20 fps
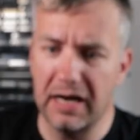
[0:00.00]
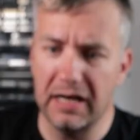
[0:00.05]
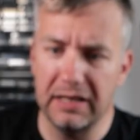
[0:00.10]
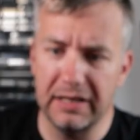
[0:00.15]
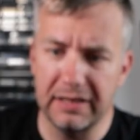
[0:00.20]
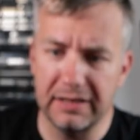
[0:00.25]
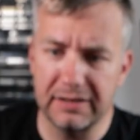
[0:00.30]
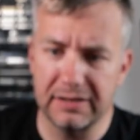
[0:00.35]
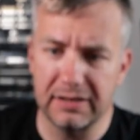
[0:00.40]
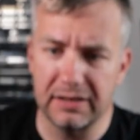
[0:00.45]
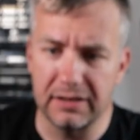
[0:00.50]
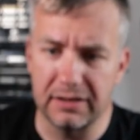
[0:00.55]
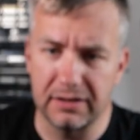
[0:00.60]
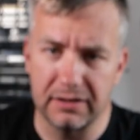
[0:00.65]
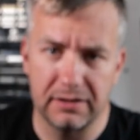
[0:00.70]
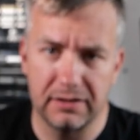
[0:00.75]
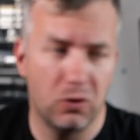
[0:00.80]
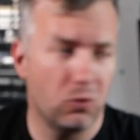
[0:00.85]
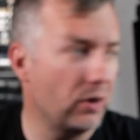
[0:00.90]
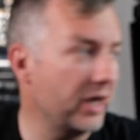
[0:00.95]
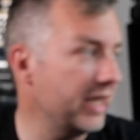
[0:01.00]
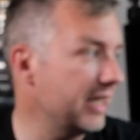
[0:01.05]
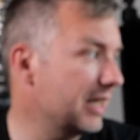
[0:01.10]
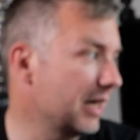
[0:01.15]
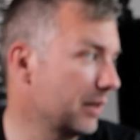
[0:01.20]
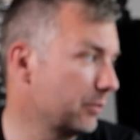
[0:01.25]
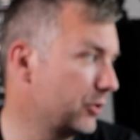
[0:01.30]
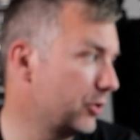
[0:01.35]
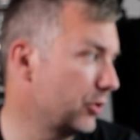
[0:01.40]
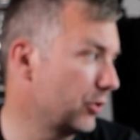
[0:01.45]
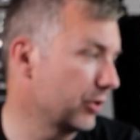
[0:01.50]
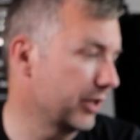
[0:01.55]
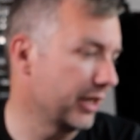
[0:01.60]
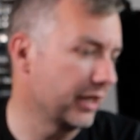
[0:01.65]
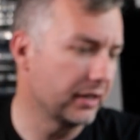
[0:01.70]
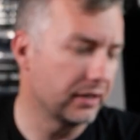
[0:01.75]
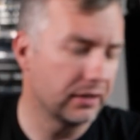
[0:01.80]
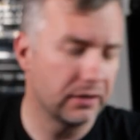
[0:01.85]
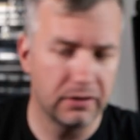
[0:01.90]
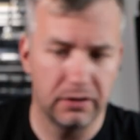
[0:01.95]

Alexa, wake up doggy.